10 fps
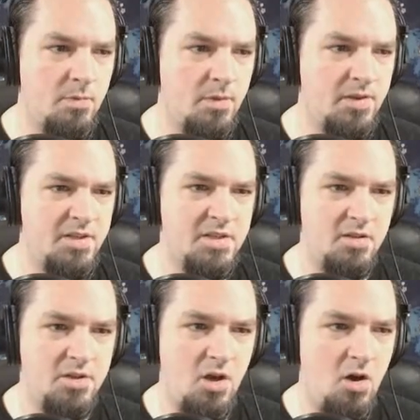But this
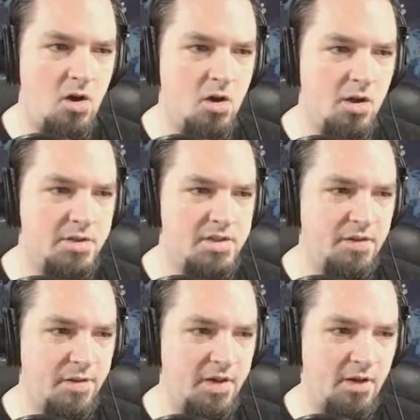looks all
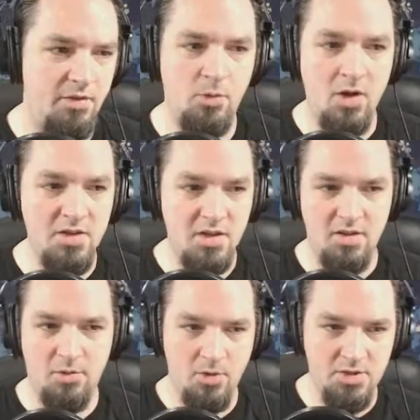different here. There was
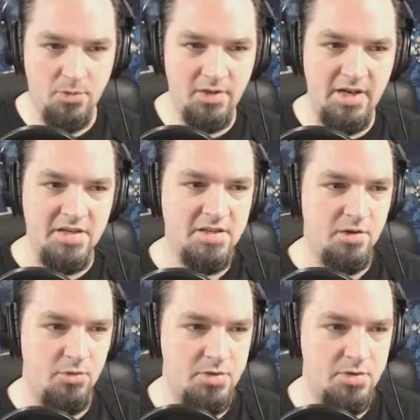a release, or there was a